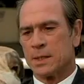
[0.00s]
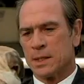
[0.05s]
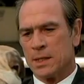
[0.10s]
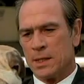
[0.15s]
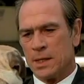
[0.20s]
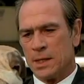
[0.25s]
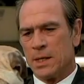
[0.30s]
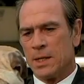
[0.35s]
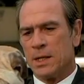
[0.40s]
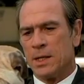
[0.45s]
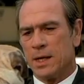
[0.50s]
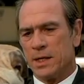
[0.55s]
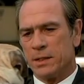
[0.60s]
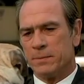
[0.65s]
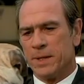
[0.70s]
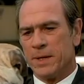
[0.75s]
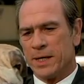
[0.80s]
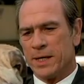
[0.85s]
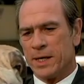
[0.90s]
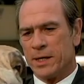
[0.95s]
here on Earth. And the
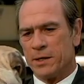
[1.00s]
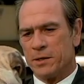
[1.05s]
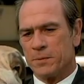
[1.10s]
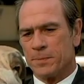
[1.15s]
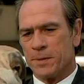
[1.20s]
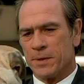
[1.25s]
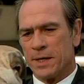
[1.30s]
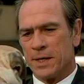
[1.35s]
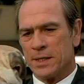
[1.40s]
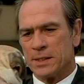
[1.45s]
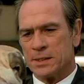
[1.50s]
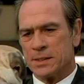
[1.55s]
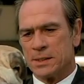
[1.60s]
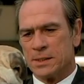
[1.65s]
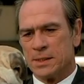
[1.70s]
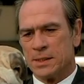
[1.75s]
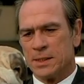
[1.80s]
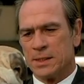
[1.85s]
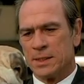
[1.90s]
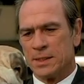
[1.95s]
bug had other plans.
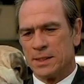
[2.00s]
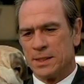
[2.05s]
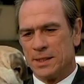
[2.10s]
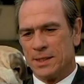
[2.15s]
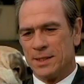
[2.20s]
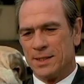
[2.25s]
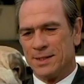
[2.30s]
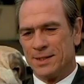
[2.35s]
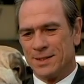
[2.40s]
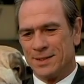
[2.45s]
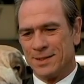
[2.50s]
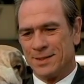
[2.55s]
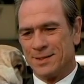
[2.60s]
The galaxy is the